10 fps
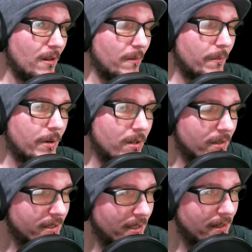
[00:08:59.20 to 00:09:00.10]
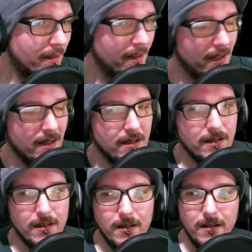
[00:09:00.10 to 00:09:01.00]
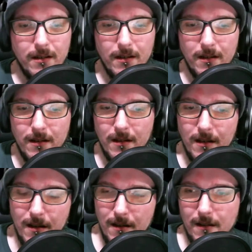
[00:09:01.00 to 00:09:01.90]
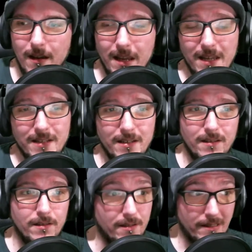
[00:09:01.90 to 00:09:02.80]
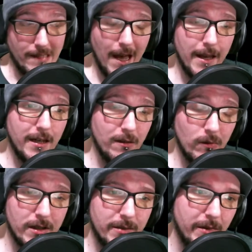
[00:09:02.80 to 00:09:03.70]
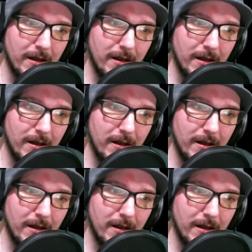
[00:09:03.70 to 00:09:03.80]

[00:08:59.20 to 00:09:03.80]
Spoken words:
person that I guess society wants me to